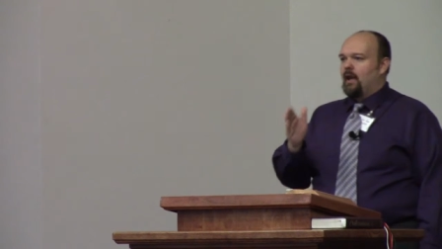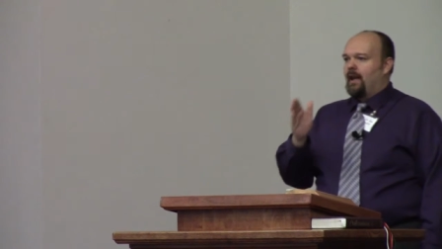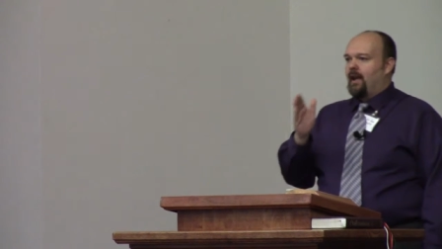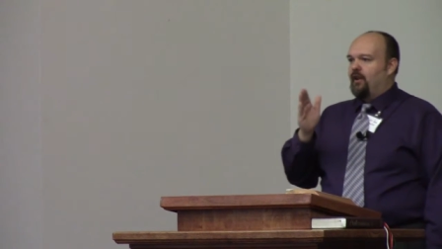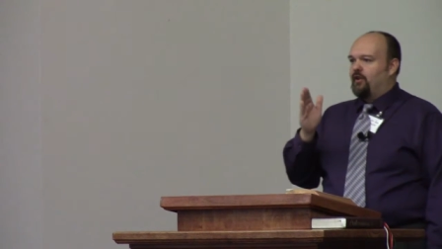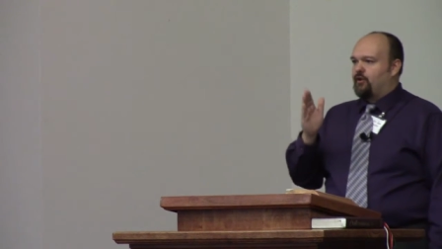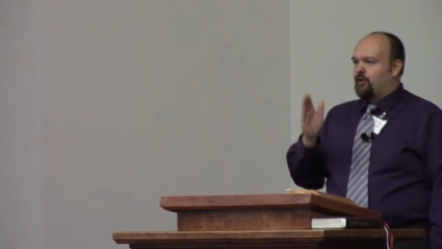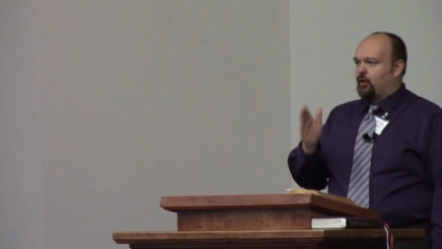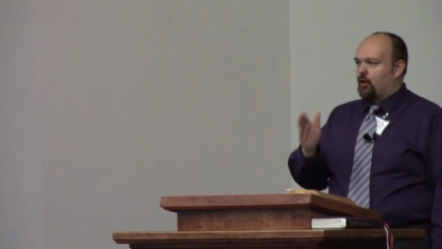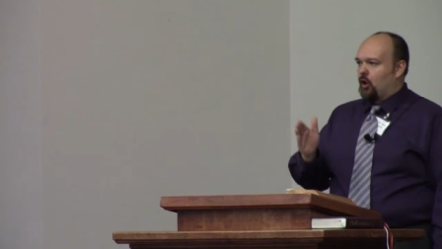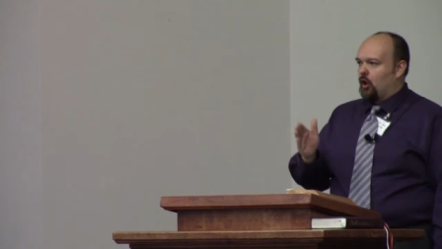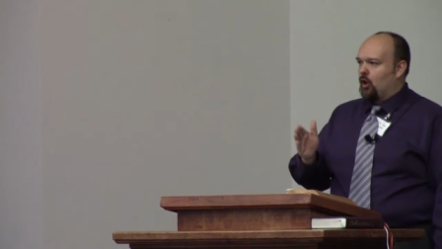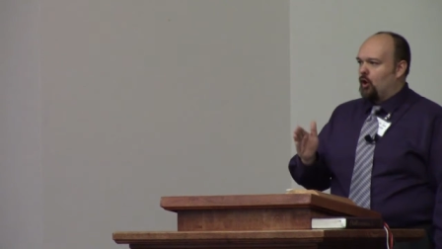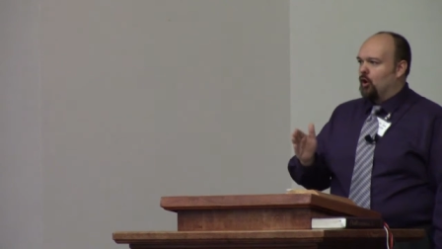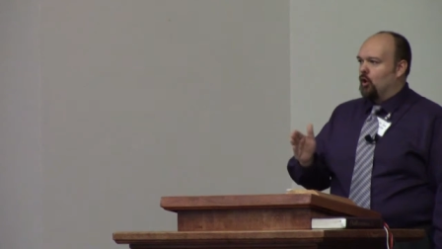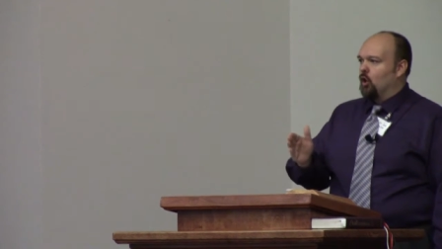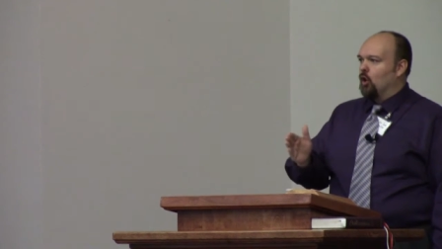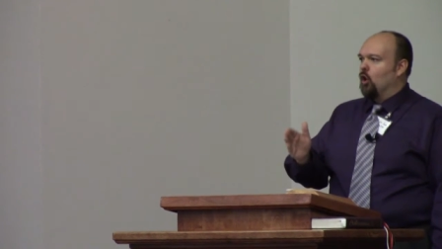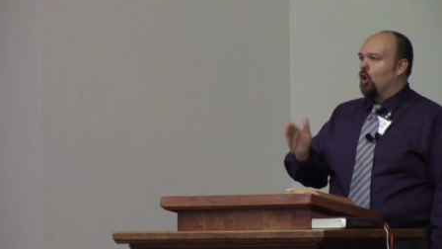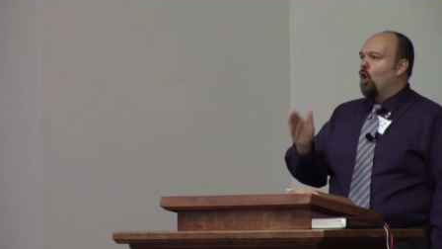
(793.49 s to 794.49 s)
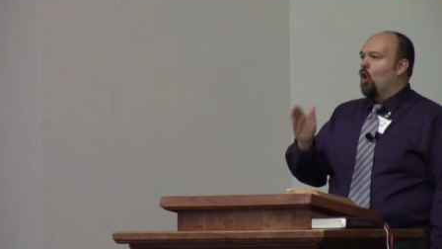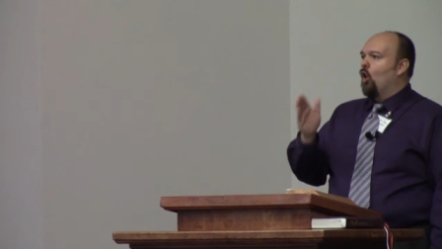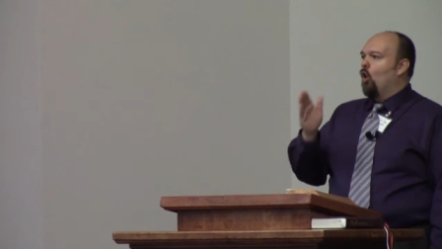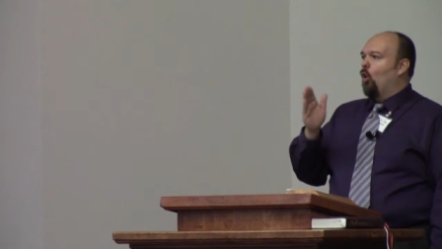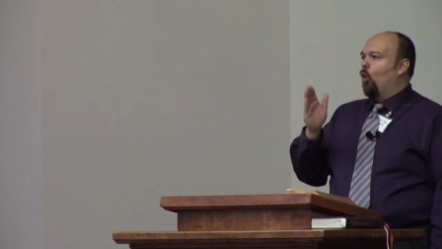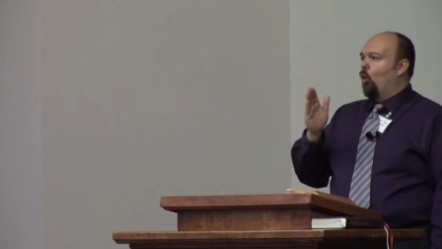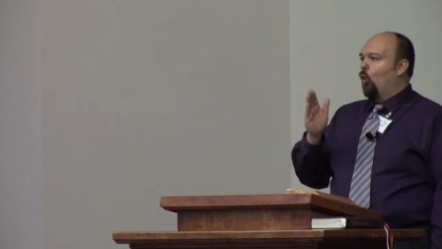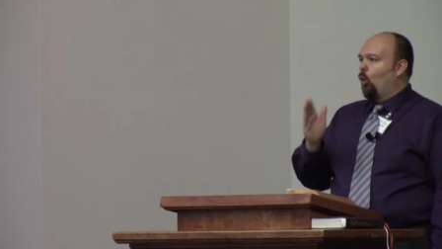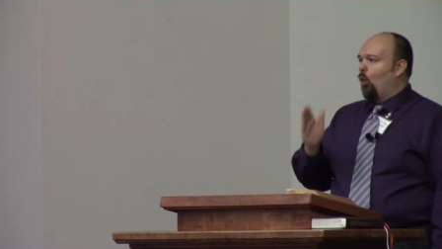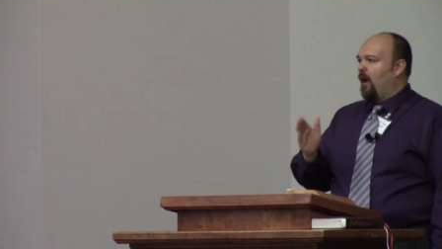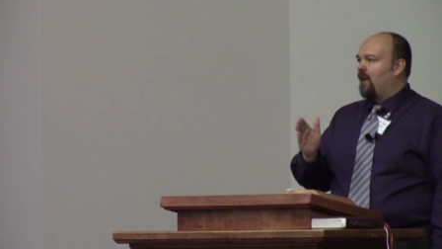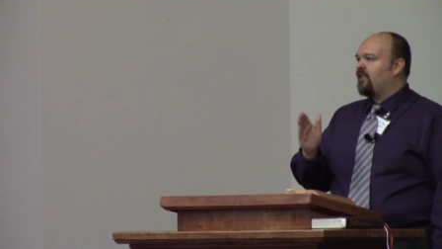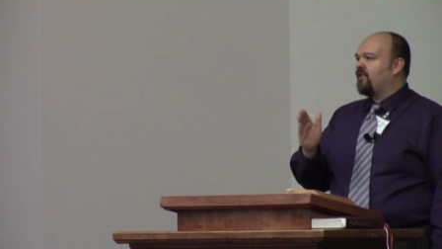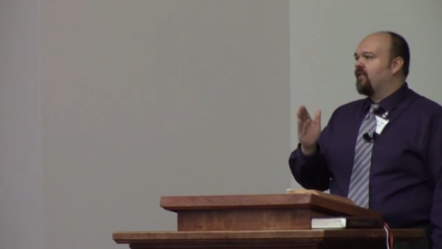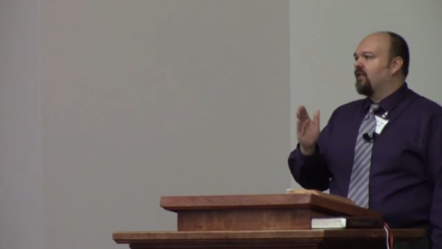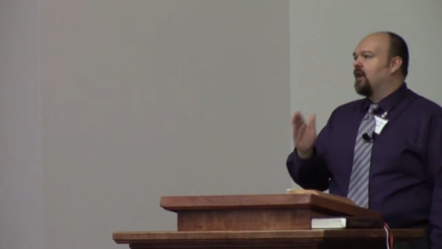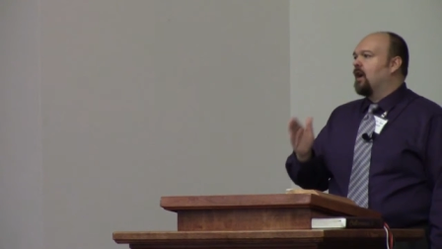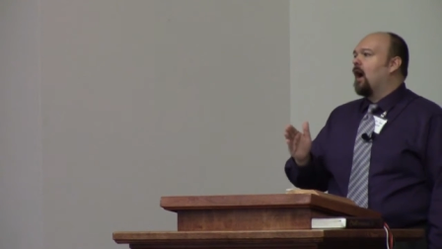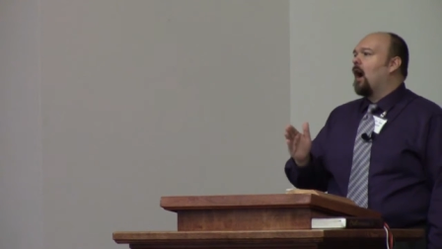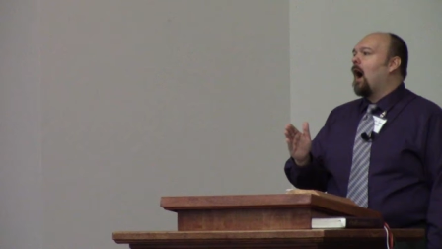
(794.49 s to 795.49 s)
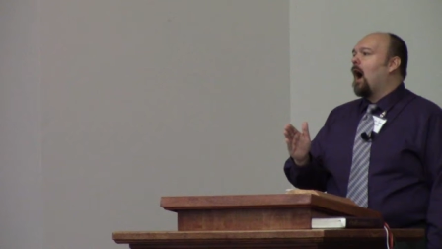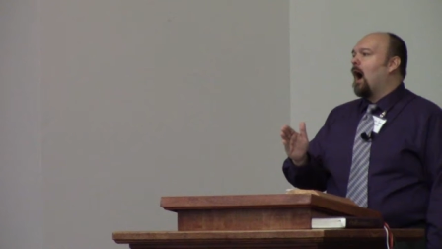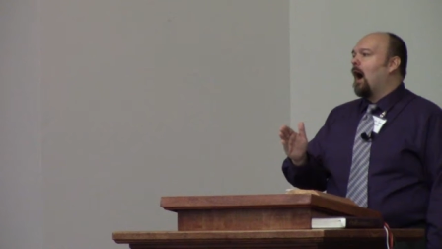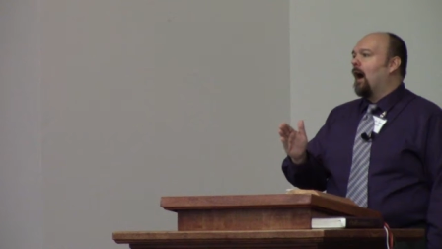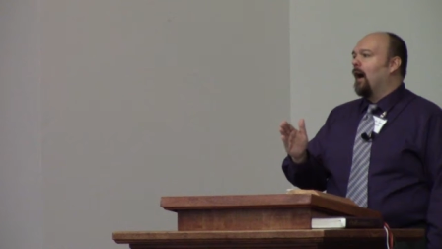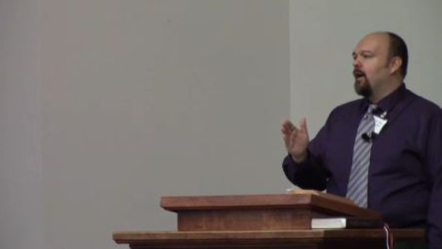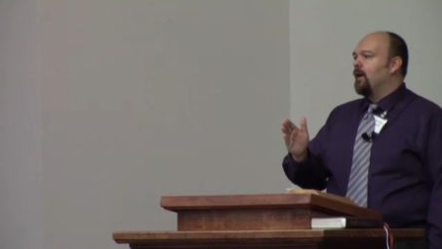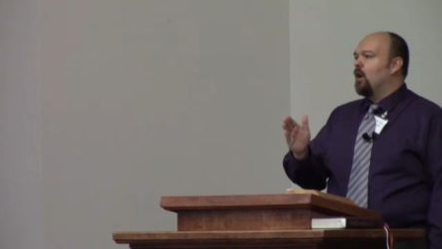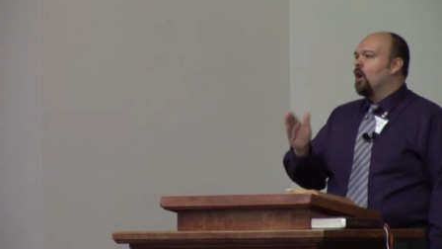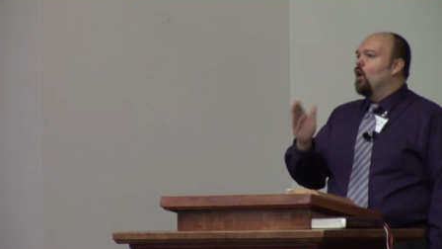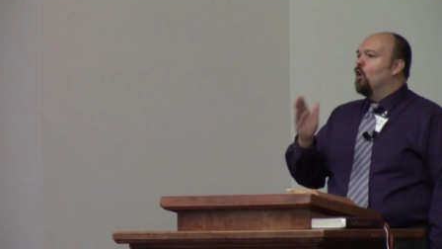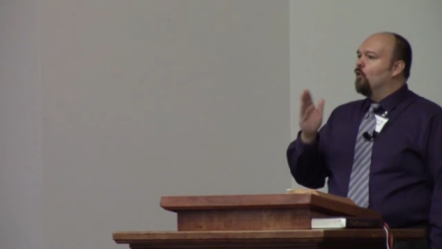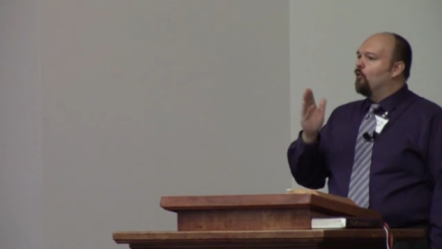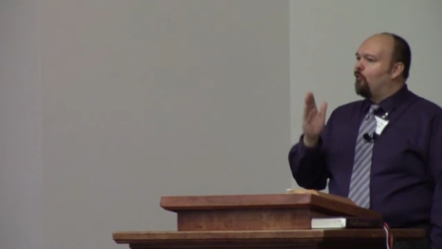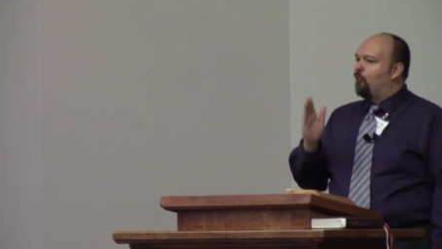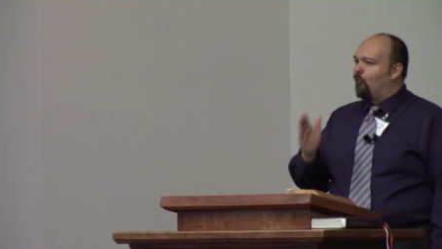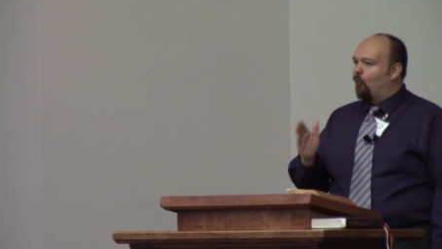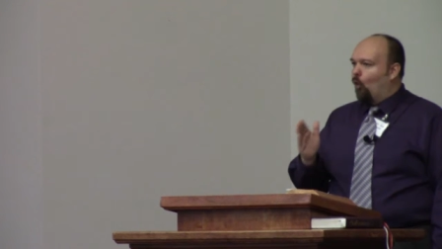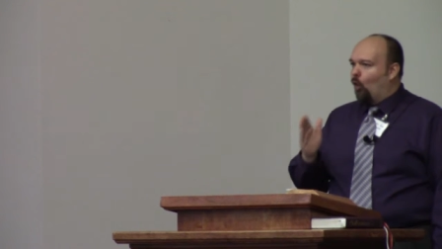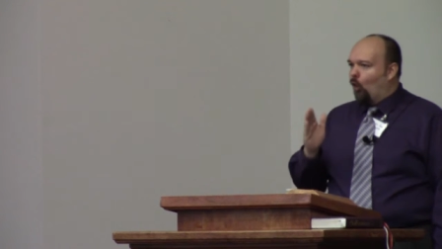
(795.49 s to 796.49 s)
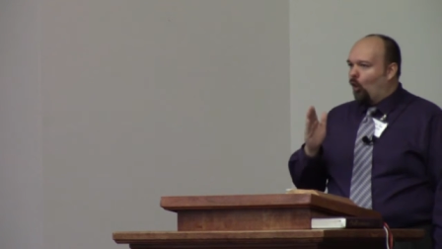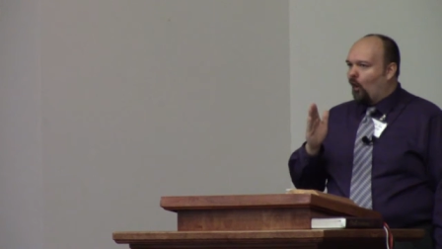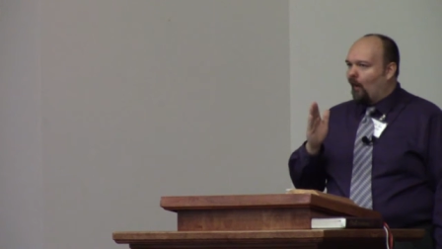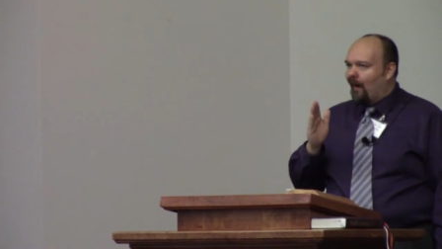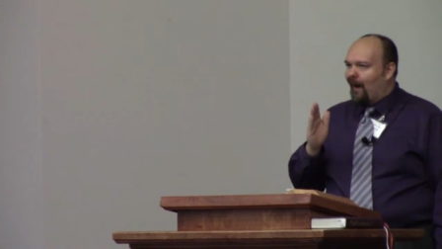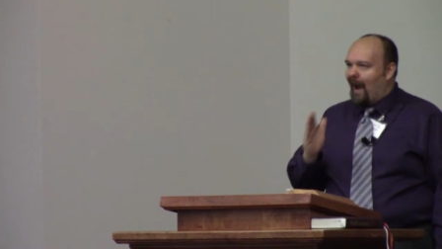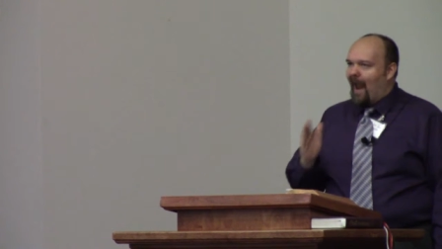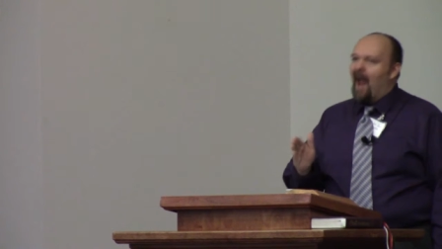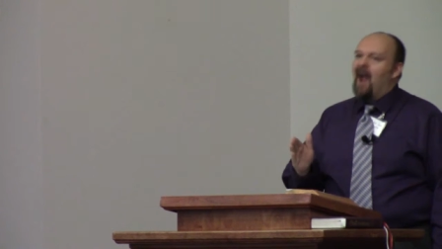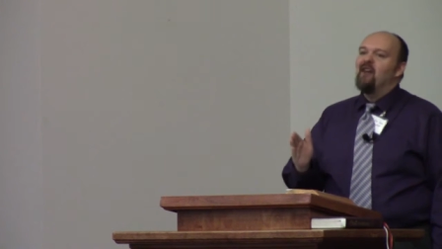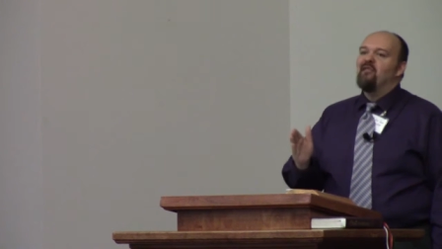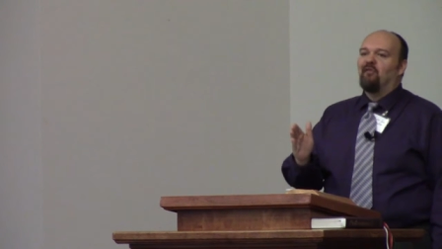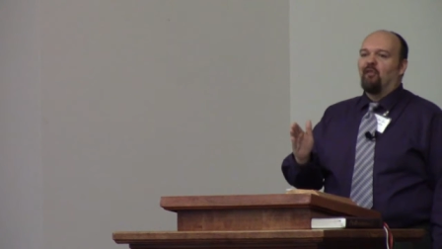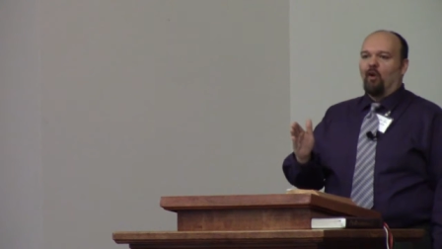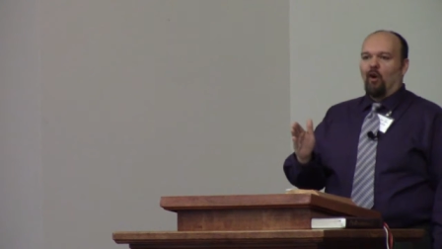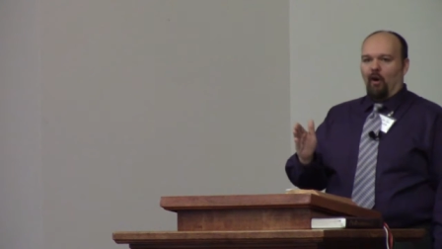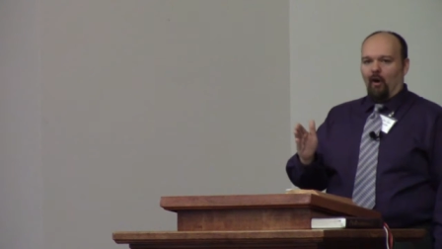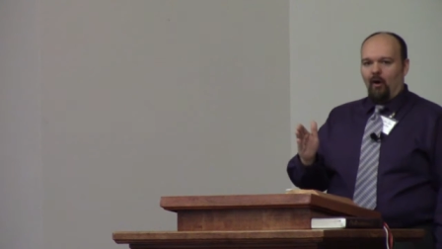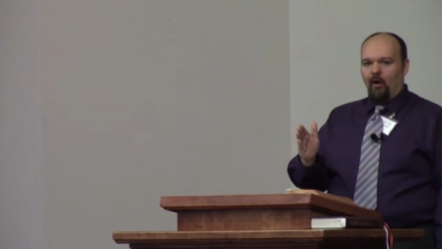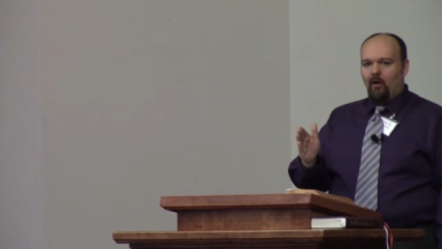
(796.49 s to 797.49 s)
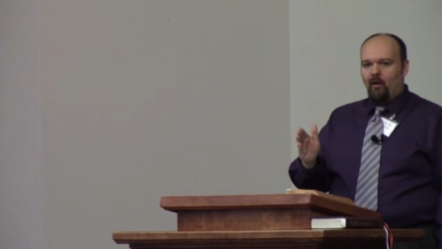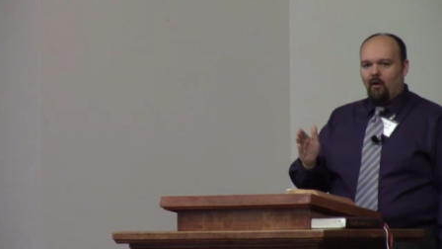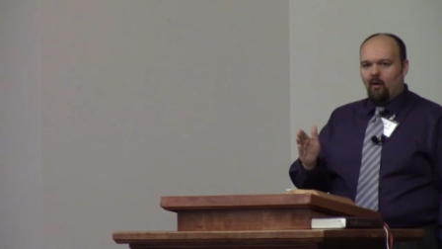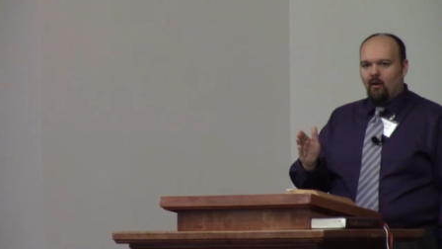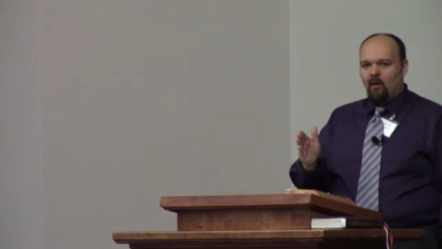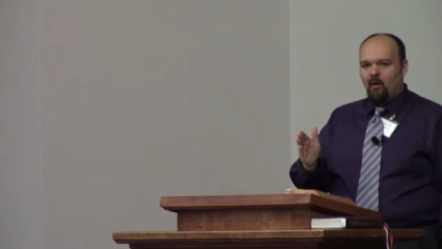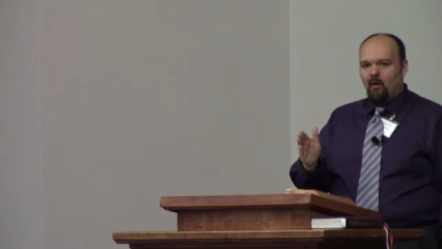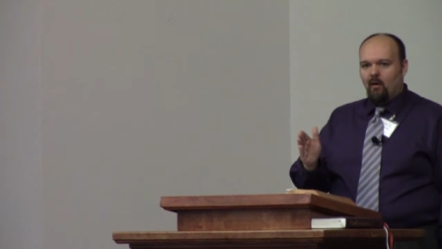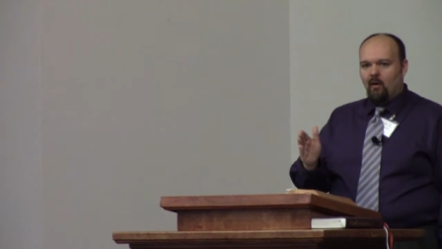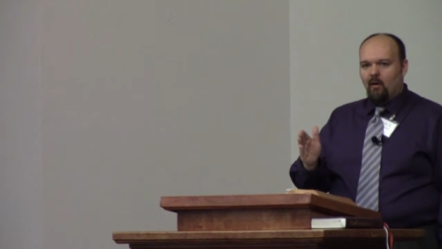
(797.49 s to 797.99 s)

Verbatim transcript: eternal with God forever,